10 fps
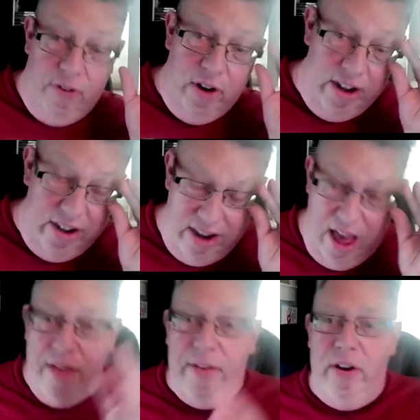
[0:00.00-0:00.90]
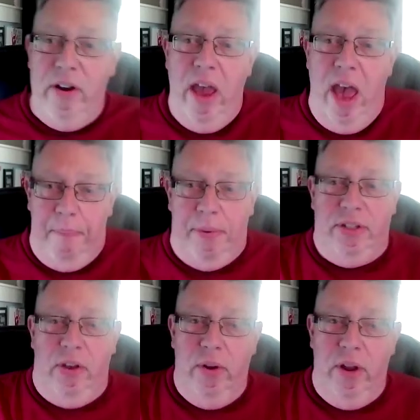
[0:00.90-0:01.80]
you for another
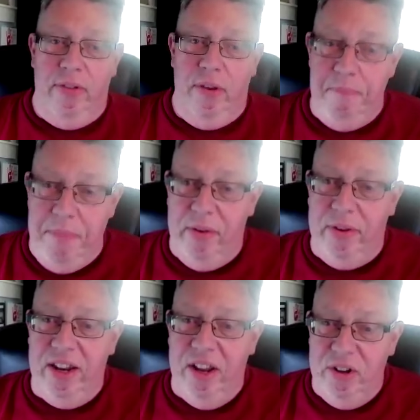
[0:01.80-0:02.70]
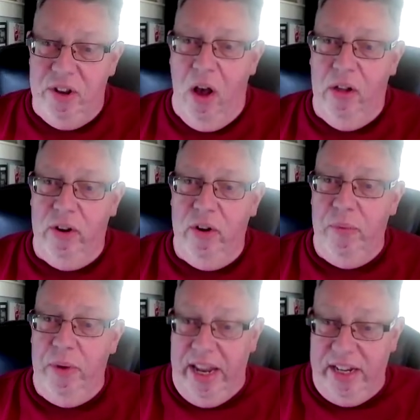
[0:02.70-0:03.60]
episode of the $1 Million
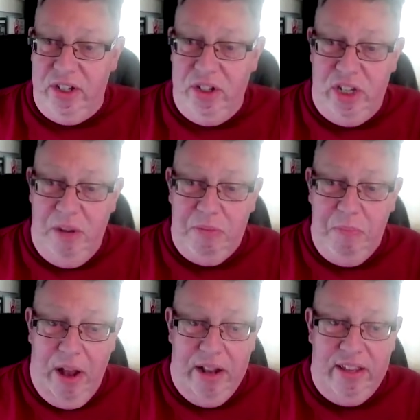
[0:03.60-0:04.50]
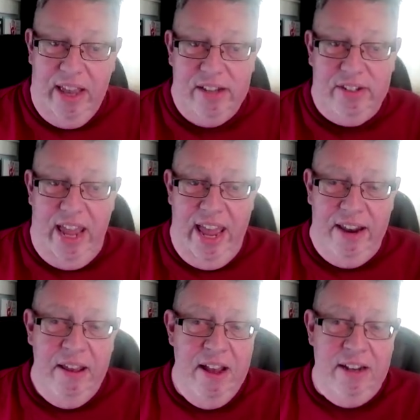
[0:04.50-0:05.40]
Relationships Podcast.
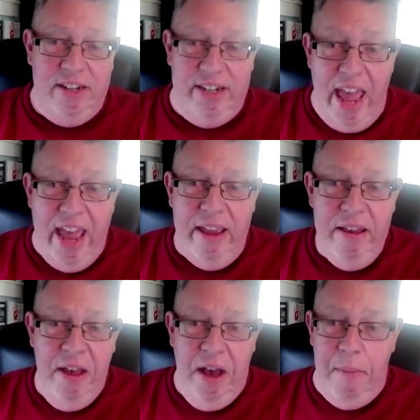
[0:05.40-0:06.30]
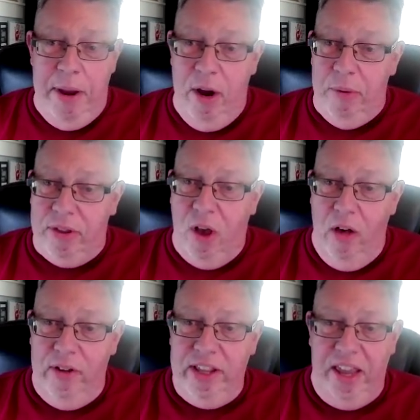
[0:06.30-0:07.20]
And today I'm here with
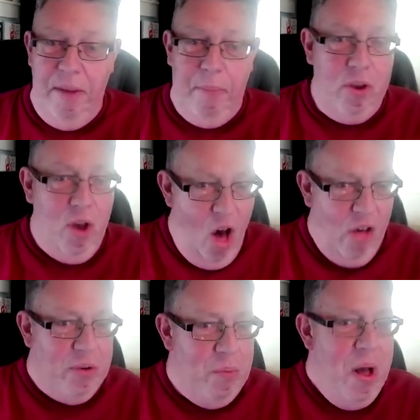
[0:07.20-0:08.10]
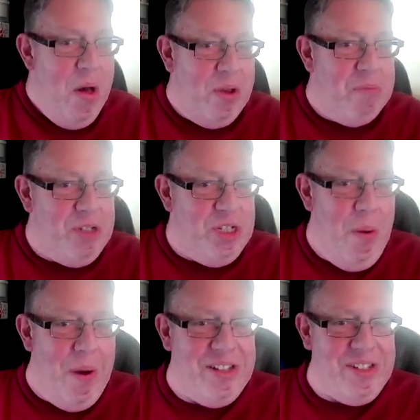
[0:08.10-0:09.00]
Colin Campbell. Colin, welcome.
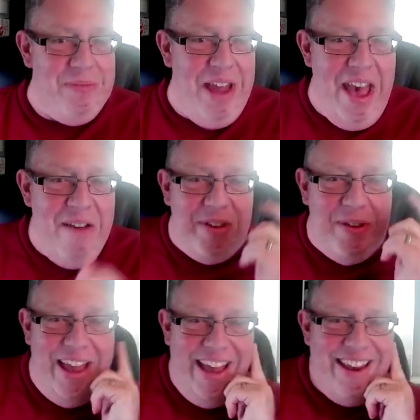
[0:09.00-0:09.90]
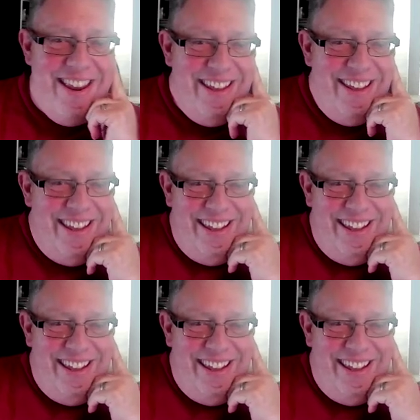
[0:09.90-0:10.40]
So awesome to have you, man.